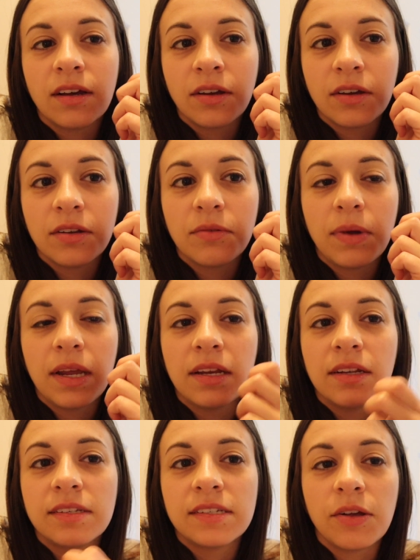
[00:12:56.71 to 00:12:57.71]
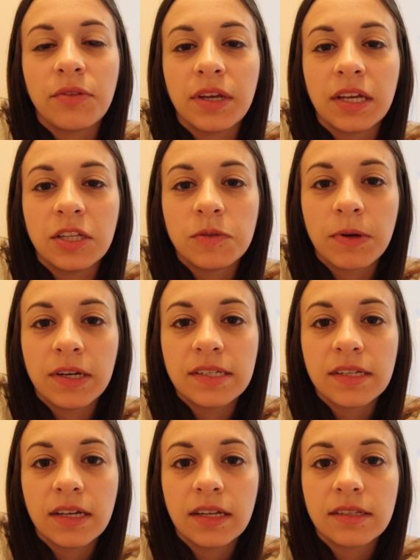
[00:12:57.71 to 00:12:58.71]
a good way to sell the kids
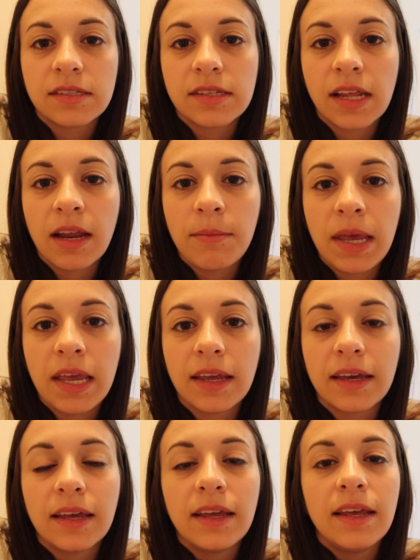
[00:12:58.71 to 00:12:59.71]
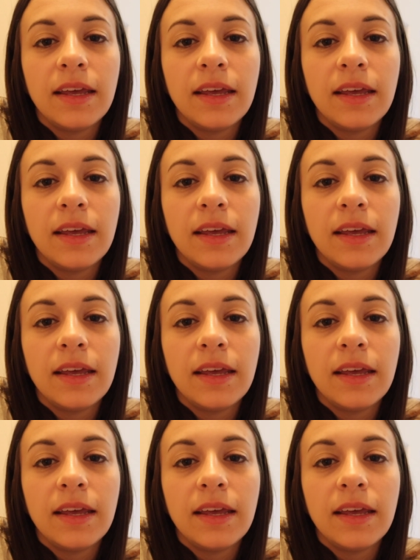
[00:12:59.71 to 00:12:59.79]
bracelets that I make.